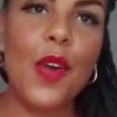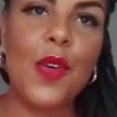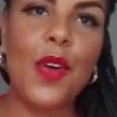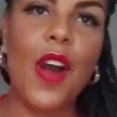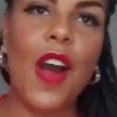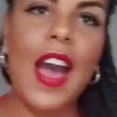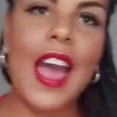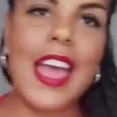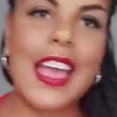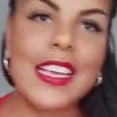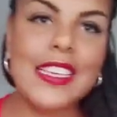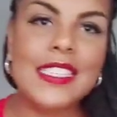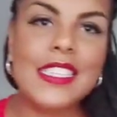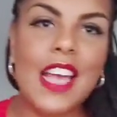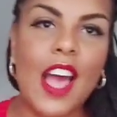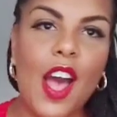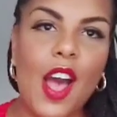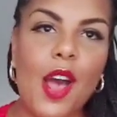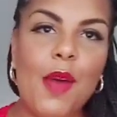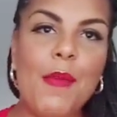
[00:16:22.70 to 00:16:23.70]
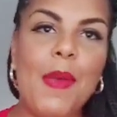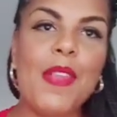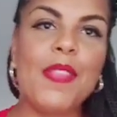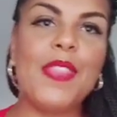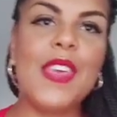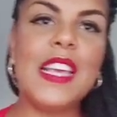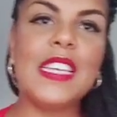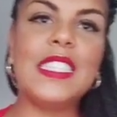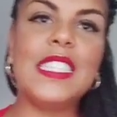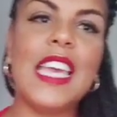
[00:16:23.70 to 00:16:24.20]
So guys,
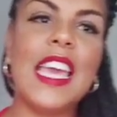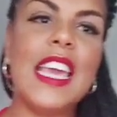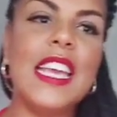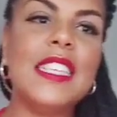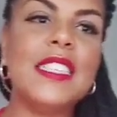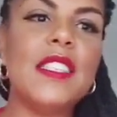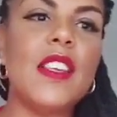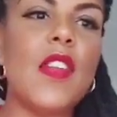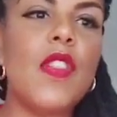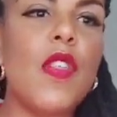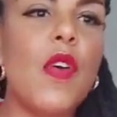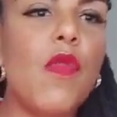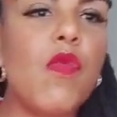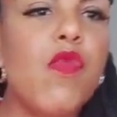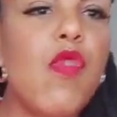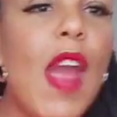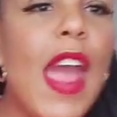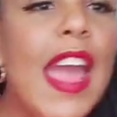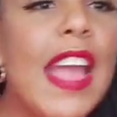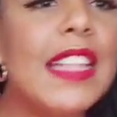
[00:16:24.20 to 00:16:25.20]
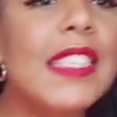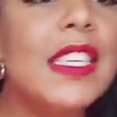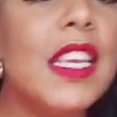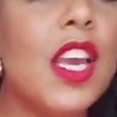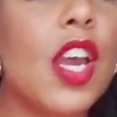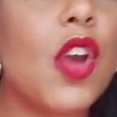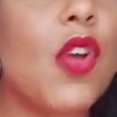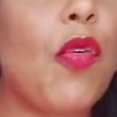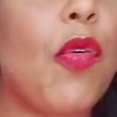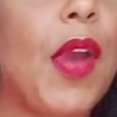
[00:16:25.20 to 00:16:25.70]
this is the
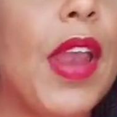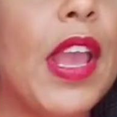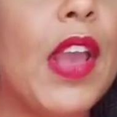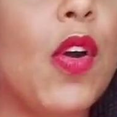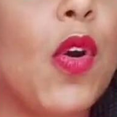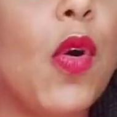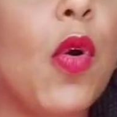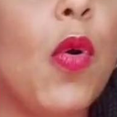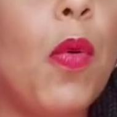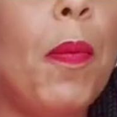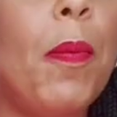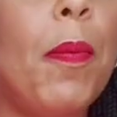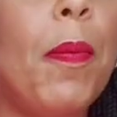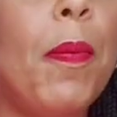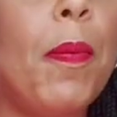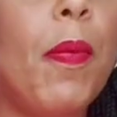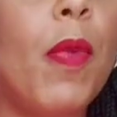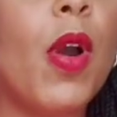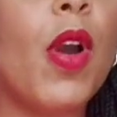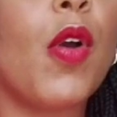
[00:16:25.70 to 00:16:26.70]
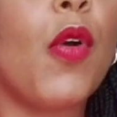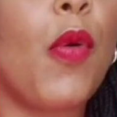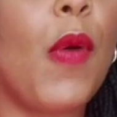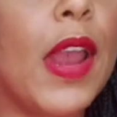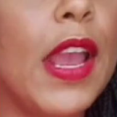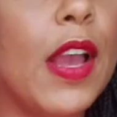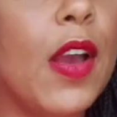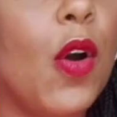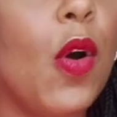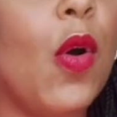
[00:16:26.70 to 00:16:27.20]
red crinkle
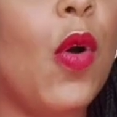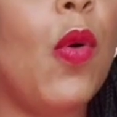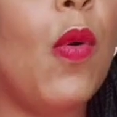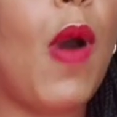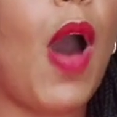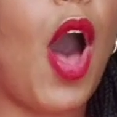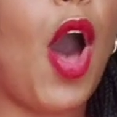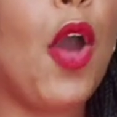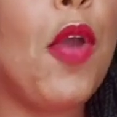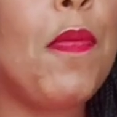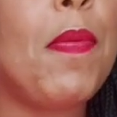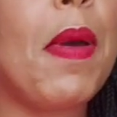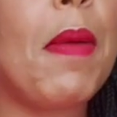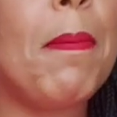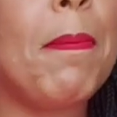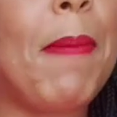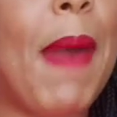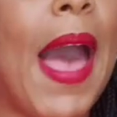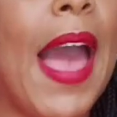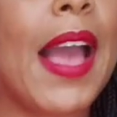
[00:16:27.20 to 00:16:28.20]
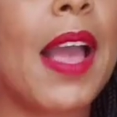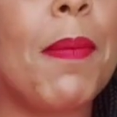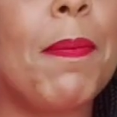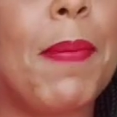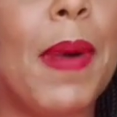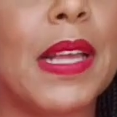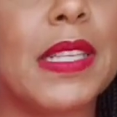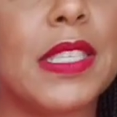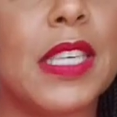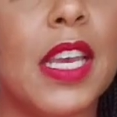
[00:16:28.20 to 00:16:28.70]
open
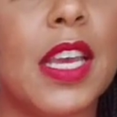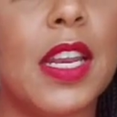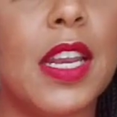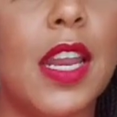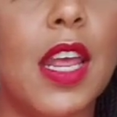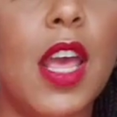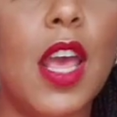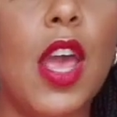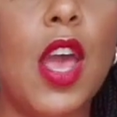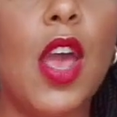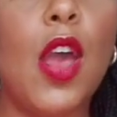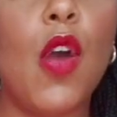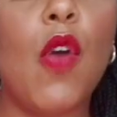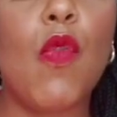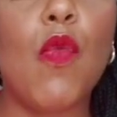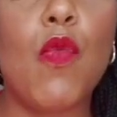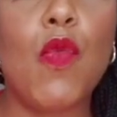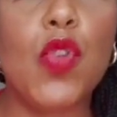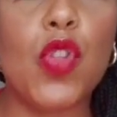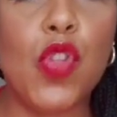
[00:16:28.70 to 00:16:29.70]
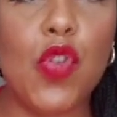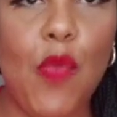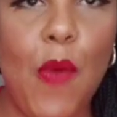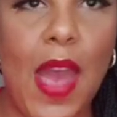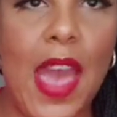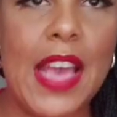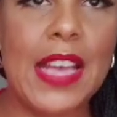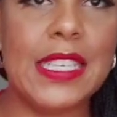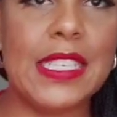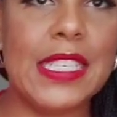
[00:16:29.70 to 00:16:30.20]
back button
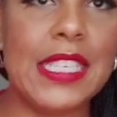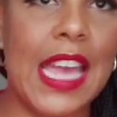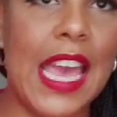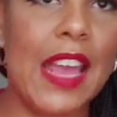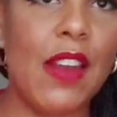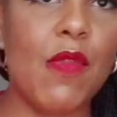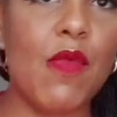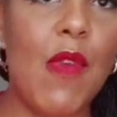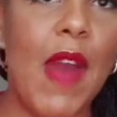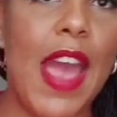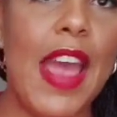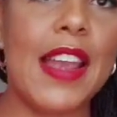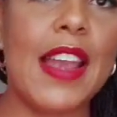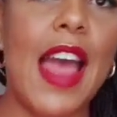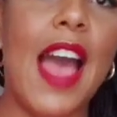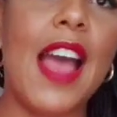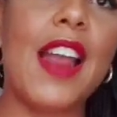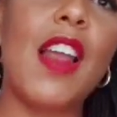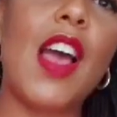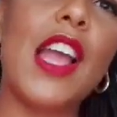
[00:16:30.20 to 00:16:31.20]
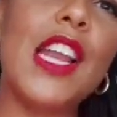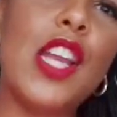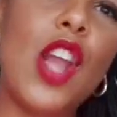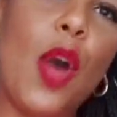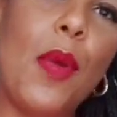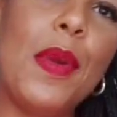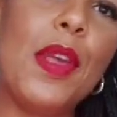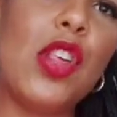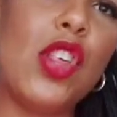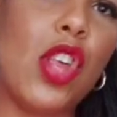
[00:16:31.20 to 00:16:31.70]
dress in red, and I
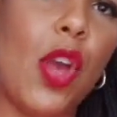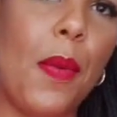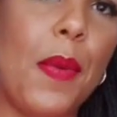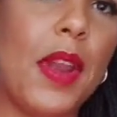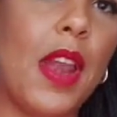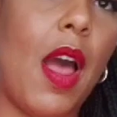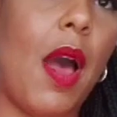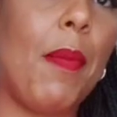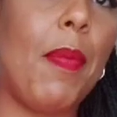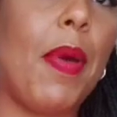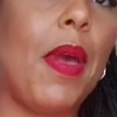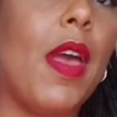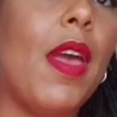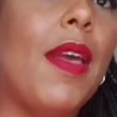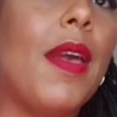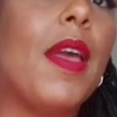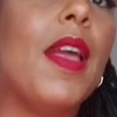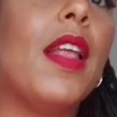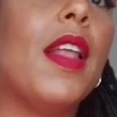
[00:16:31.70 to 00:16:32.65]
know it's showing up